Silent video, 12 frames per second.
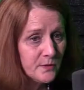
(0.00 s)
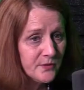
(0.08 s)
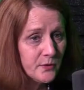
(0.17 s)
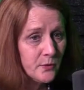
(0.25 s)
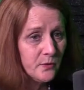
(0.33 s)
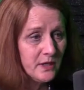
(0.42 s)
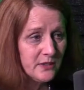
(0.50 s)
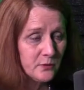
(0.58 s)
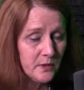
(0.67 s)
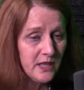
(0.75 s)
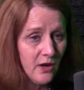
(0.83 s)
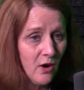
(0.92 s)
school is
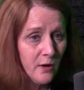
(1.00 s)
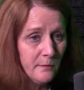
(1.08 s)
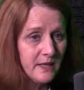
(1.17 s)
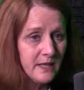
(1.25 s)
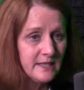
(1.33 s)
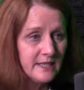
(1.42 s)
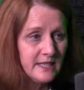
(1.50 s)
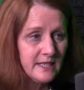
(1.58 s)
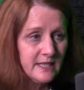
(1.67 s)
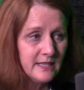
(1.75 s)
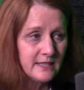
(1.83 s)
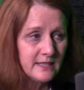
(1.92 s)
really hard because
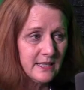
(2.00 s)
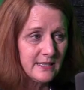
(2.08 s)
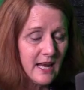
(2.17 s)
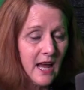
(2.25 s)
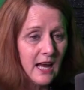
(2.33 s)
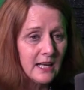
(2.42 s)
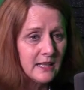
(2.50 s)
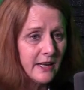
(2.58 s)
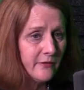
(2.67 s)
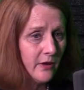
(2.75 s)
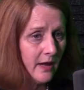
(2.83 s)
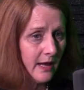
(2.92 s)
it's a high
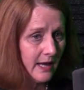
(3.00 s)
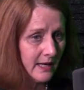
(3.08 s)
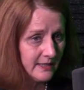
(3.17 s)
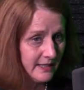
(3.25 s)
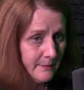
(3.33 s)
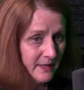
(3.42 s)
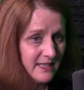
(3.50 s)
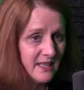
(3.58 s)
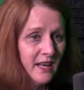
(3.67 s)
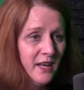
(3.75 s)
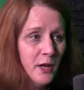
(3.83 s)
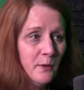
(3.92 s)
level academics,
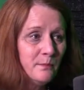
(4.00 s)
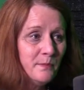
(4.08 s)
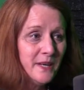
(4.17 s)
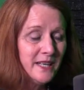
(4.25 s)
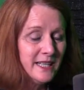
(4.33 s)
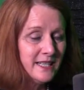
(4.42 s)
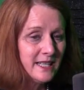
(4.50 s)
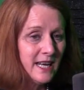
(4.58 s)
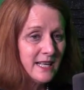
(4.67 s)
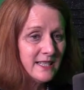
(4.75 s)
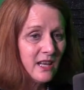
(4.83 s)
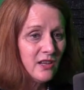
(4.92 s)
but it
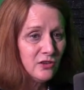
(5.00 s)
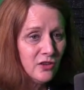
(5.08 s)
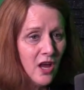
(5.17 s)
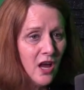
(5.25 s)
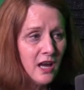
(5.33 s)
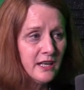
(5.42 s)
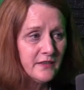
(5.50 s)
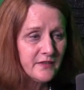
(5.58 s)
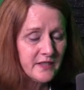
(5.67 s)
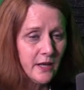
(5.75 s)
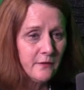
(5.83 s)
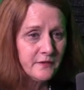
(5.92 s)
takes a lot of
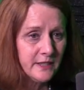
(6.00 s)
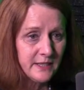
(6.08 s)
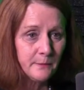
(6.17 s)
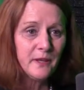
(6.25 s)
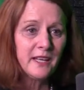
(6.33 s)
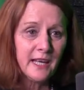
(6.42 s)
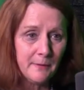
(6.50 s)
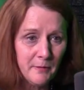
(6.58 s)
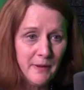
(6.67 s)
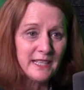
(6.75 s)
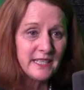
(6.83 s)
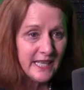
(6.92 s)
self discipline. Coming
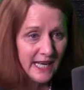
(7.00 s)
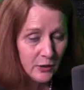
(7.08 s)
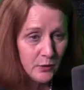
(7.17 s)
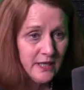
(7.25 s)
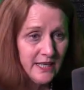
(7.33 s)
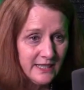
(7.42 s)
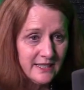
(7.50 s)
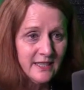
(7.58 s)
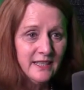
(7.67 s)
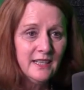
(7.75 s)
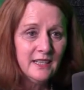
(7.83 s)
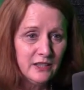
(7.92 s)
back to that grit,
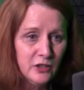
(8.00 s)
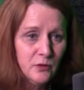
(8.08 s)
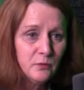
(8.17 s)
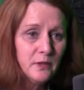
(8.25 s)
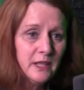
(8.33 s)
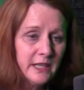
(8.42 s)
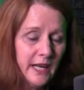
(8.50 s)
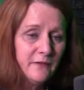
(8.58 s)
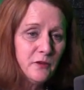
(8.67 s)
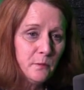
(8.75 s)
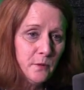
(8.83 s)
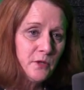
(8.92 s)
you really have
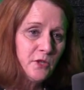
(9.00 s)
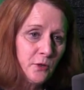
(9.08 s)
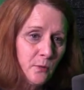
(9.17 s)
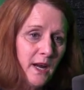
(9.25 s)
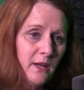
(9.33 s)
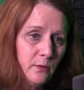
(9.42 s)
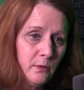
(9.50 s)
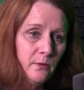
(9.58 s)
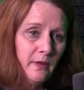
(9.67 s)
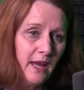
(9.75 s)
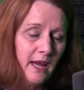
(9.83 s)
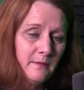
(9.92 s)
to push your way through
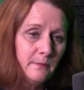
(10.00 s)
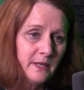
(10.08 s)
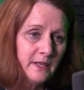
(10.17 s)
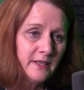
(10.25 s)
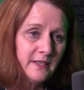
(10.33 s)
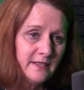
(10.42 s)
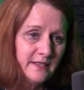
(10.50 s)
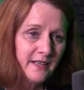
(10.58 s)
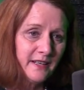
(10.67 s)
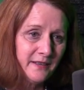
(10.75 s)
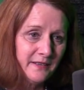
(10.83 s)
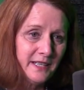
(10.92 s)
that because
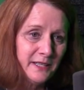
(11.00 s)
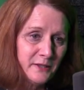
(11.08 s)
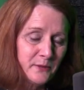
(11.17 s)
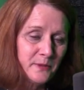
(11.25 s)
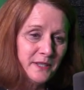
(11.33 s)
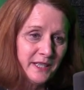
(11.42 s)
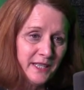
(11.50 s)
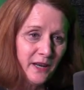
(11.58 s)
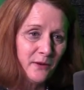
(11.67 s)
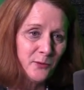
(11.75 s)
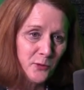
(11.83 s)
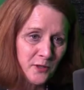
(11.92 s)
it is really
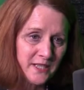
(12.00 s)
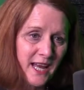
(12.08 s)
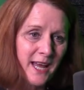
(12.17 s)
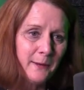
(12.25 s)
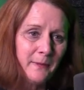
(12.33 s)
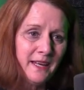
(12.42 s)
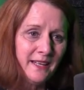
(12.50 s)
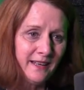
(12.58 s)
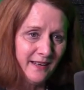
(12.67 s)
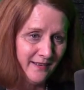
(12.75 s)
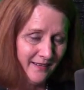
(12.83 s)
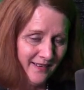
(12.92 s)
on your timing
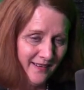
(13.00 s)
and